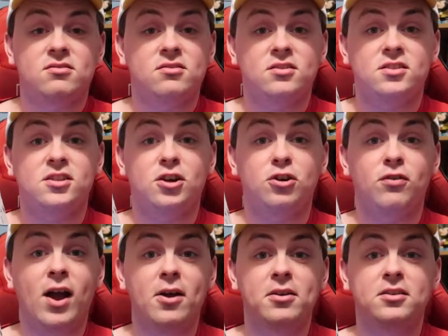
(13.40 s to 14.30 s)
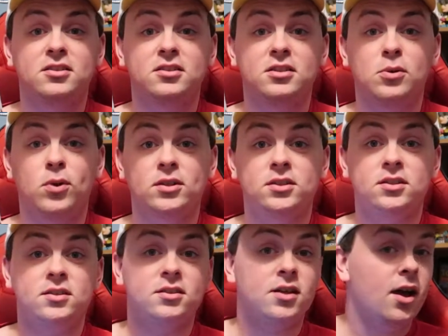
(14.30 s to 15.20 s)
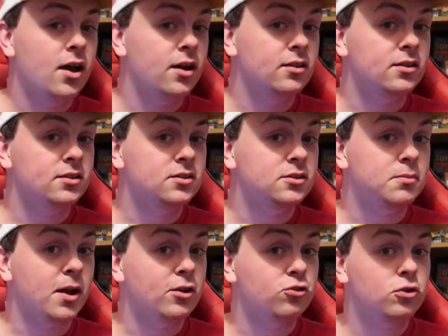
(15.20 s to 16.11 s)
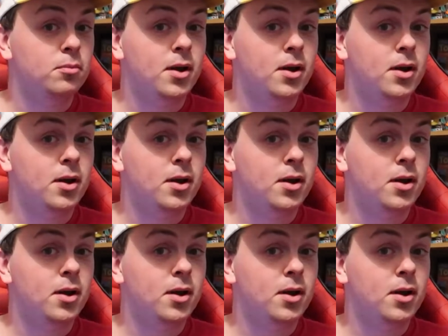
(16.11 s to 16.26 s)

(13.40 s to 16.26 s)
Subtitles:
stick around and see what's inside this magical